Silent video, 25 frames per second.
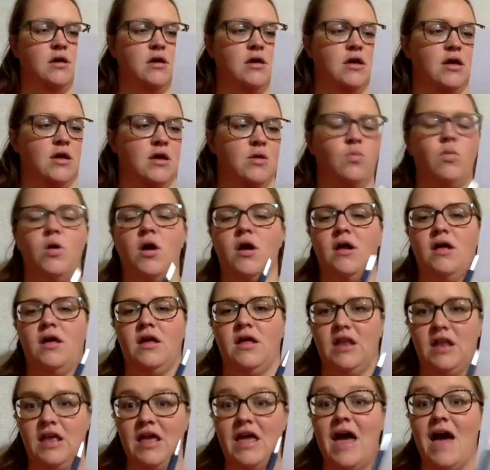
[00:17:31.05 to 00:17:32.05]
in
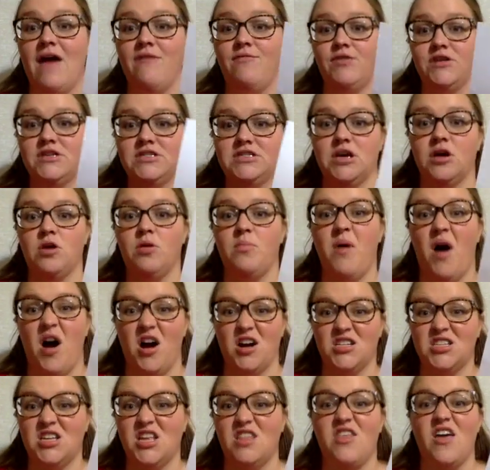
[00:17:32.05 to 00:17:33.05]
every single
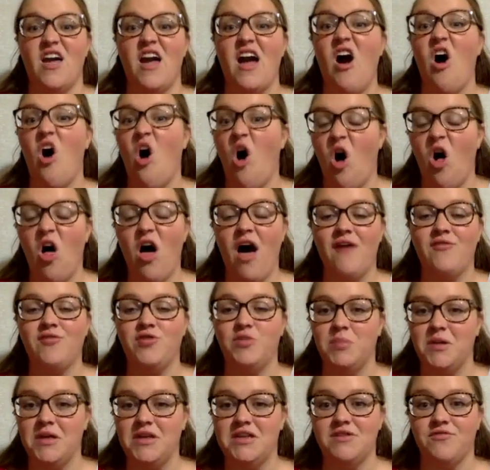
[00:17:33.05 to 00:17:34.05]
box, and they all have to
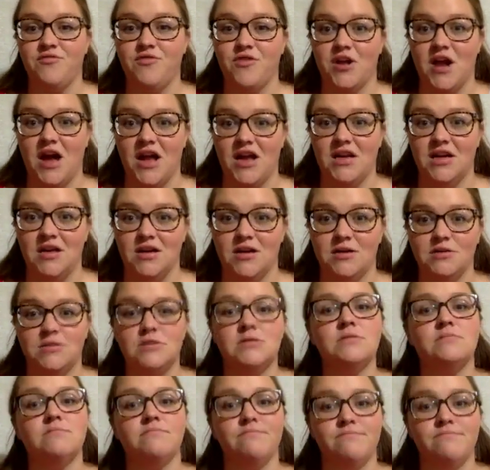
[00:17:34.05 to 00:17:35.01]
be different ideas.